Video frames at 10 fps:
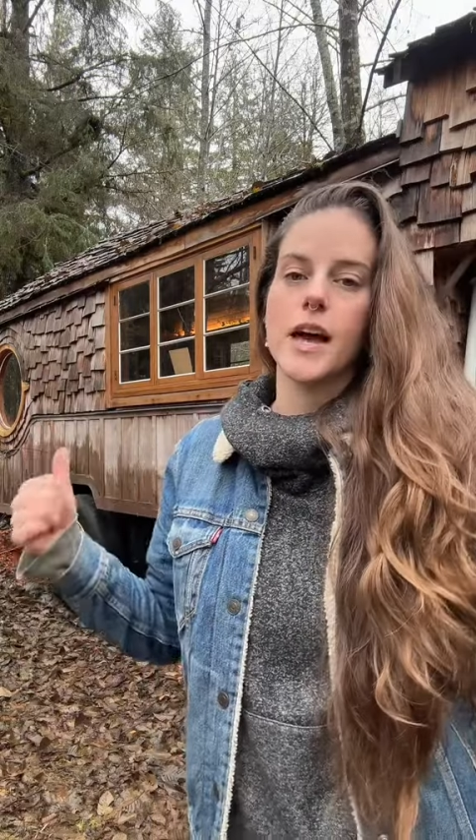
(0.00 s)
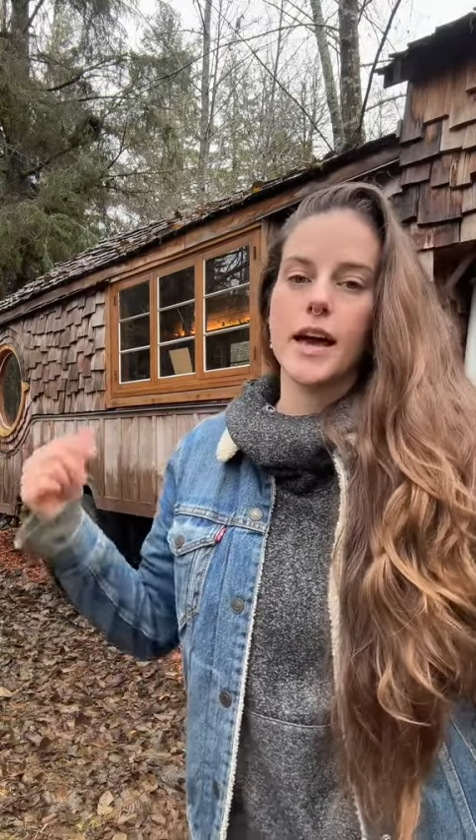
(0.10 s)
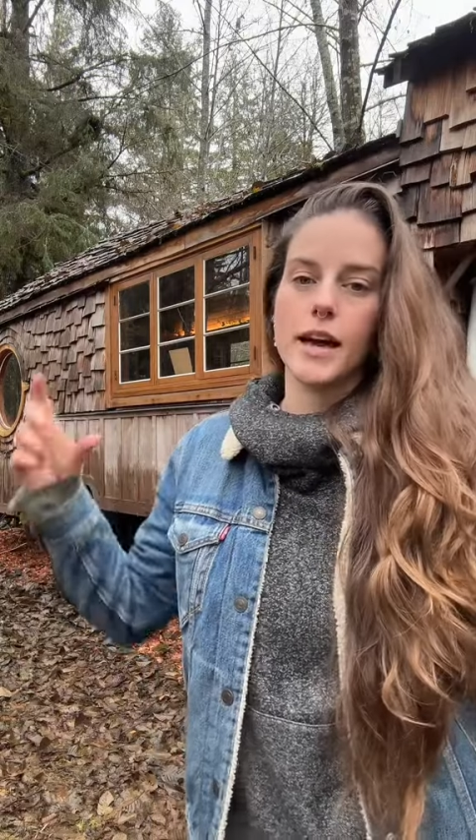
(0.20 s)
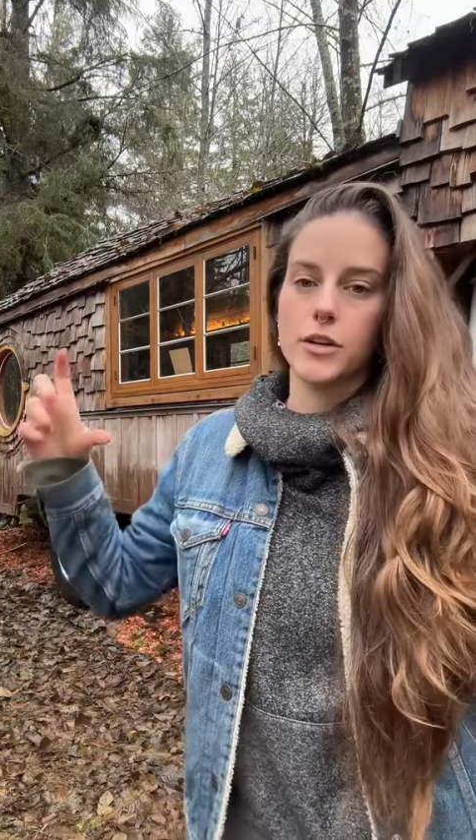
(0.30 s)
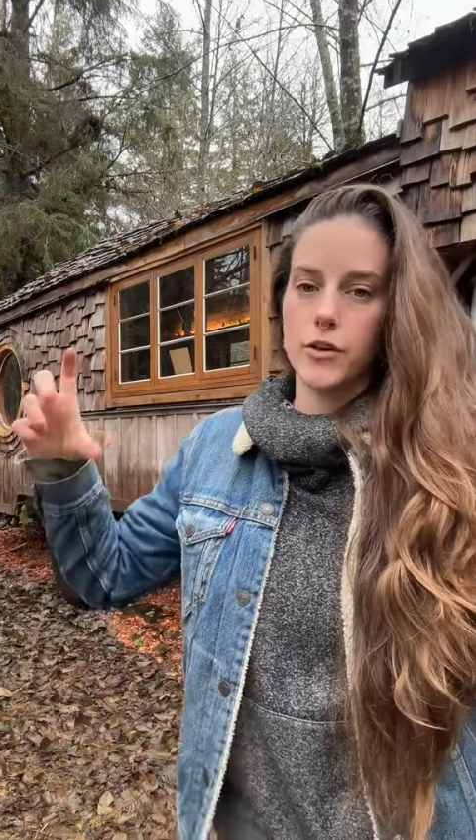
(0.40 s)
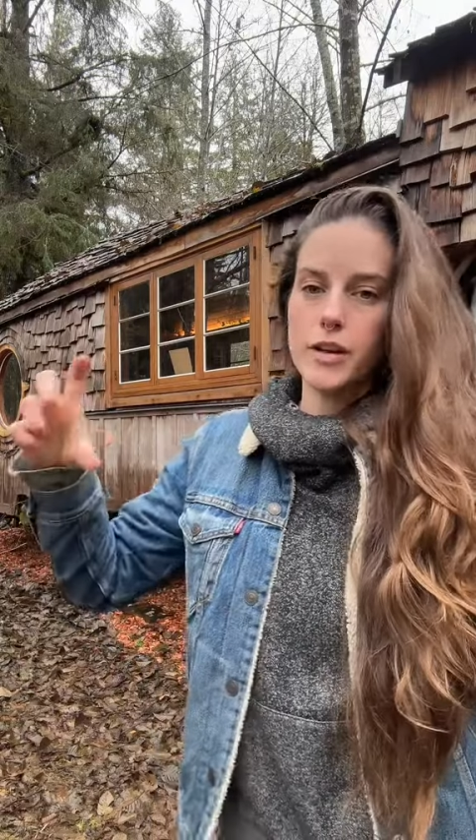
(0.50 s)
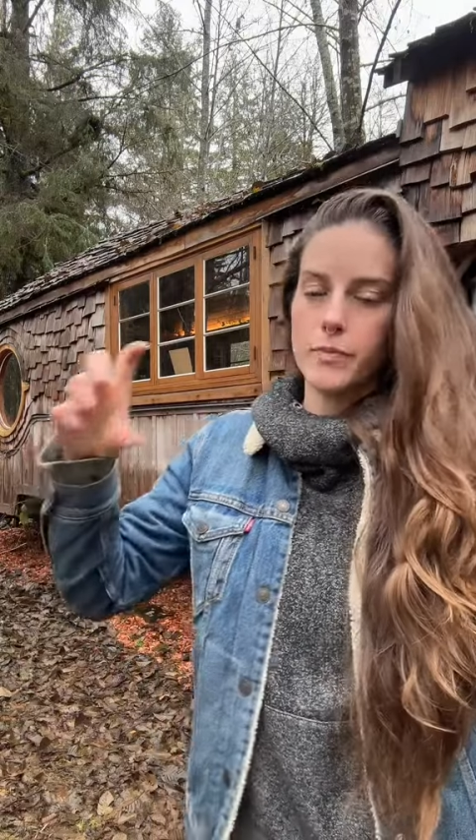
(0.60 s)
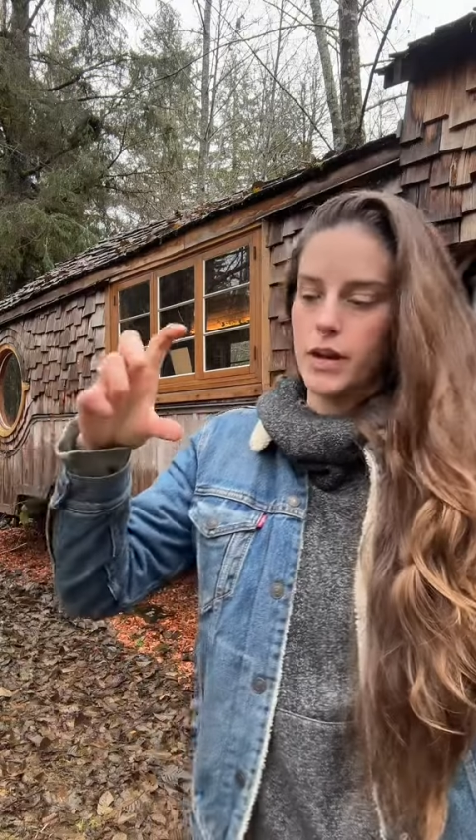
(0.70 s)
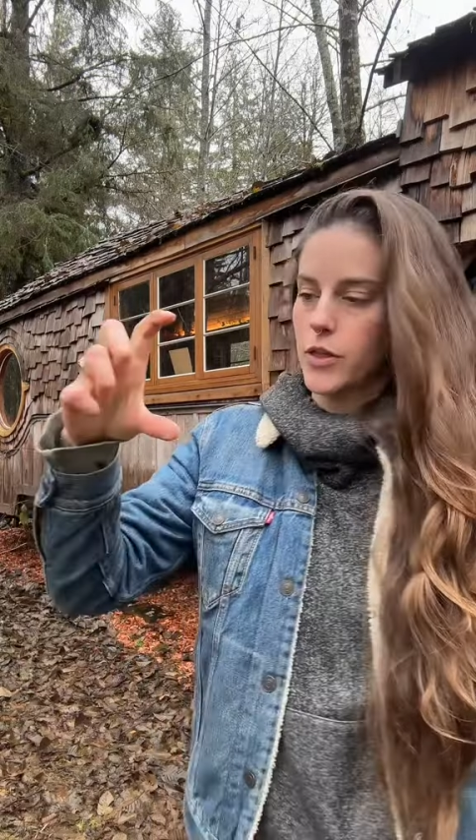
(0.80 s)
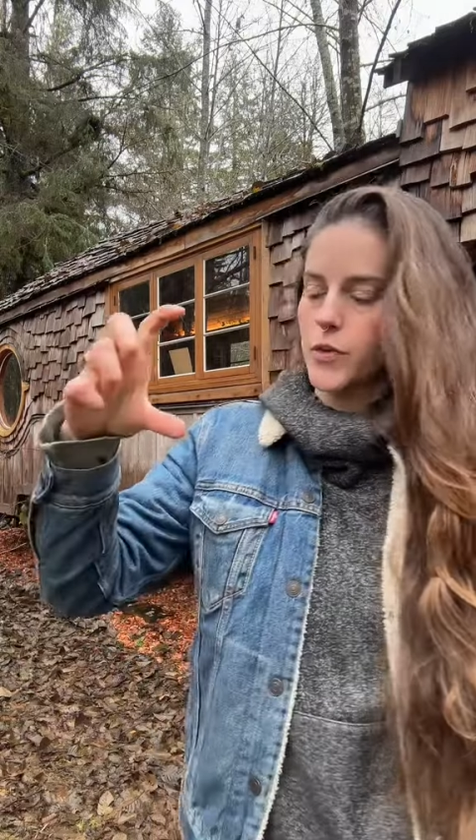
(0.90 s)
and great
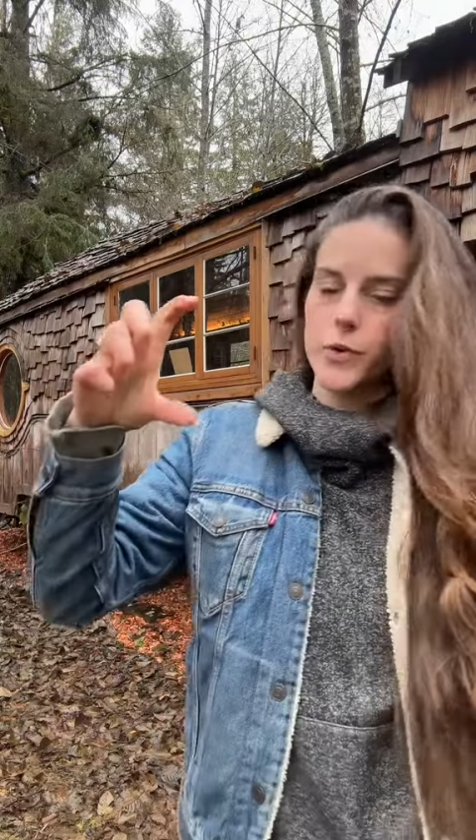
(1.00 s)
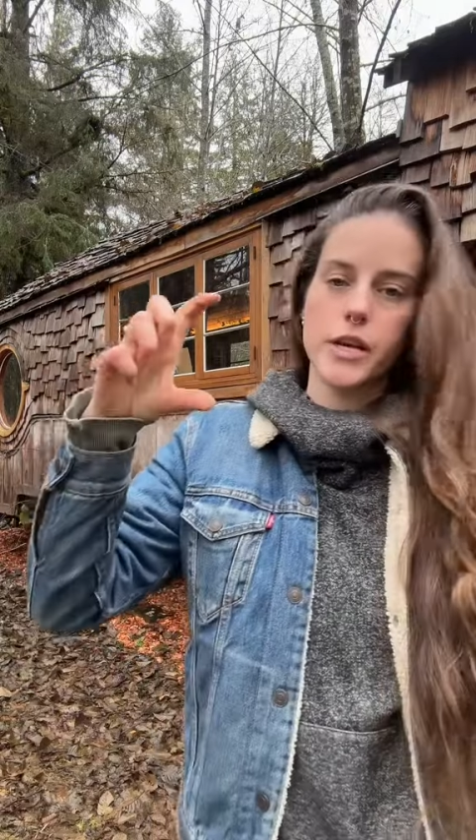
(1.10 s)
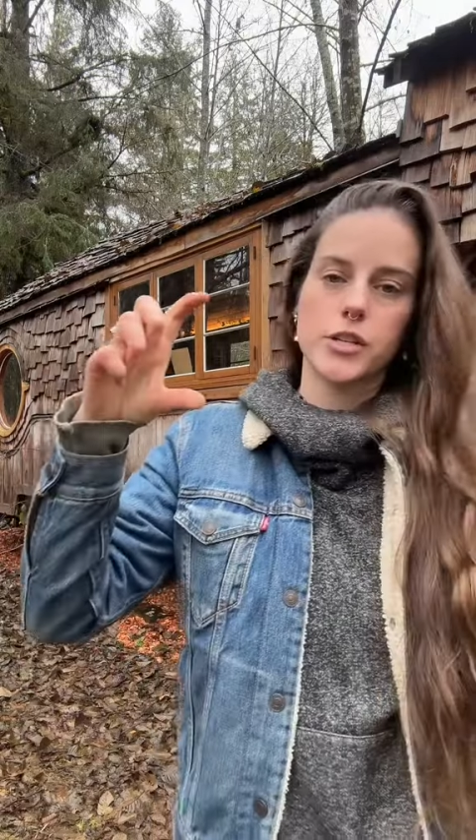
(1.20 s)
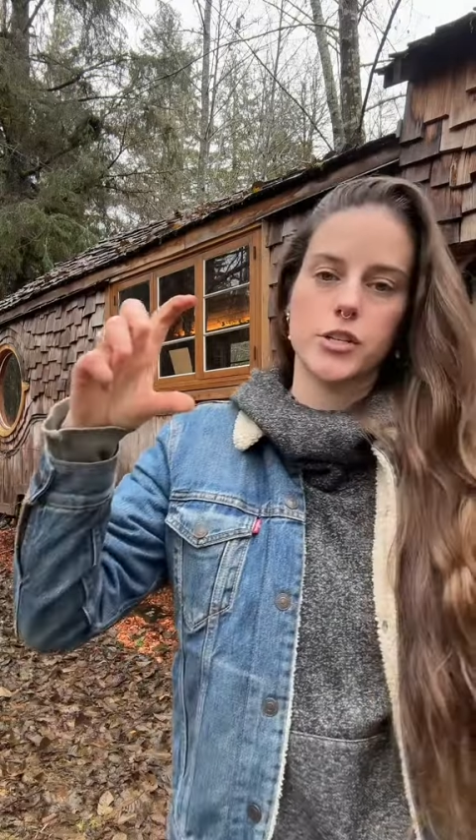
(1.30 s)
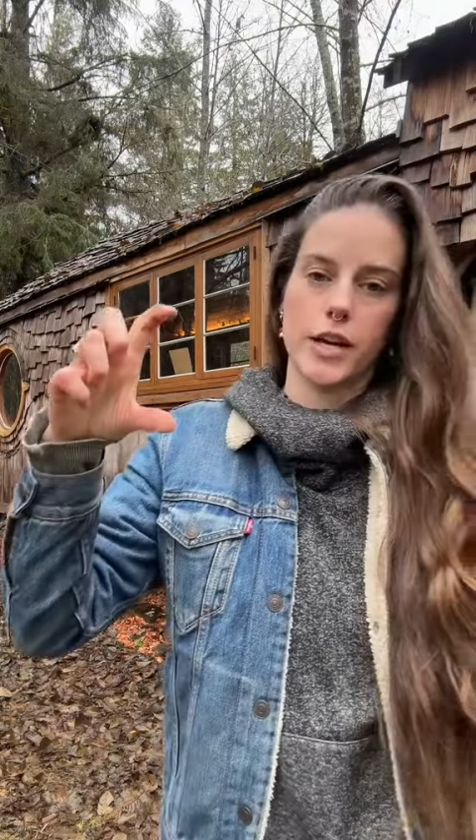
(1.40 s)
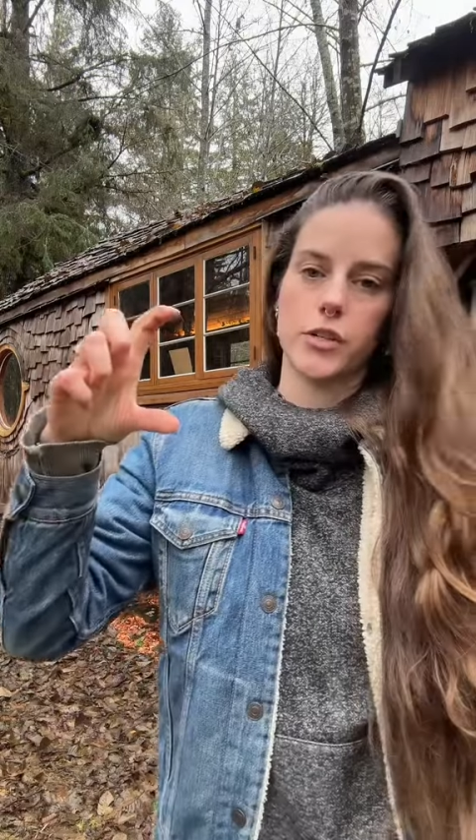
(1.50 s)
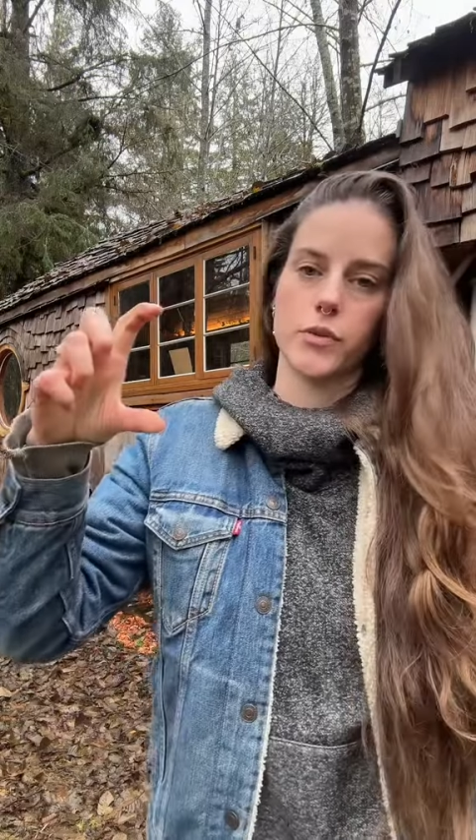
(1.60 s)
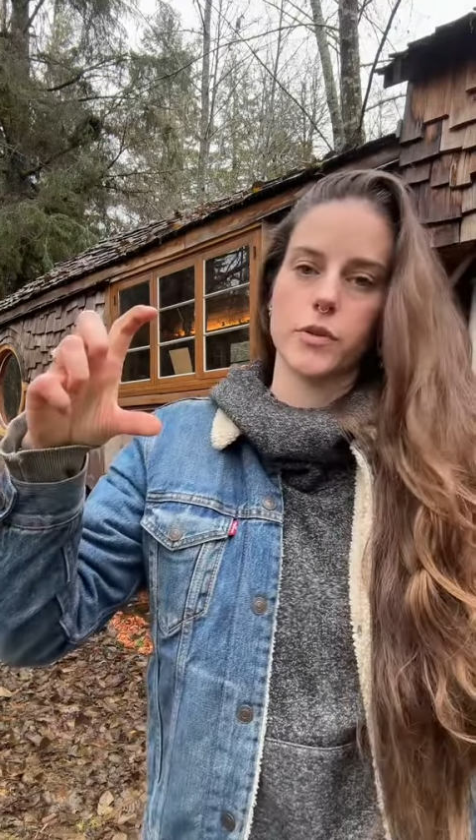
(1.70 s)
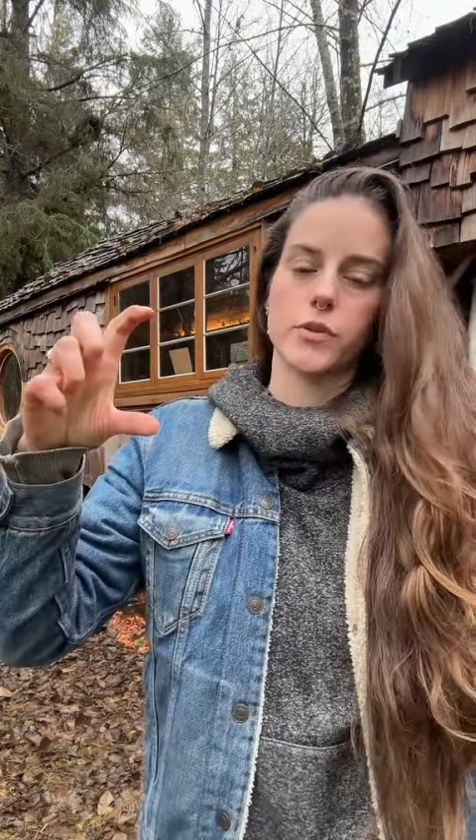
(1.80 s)
big 3-inch deck screws.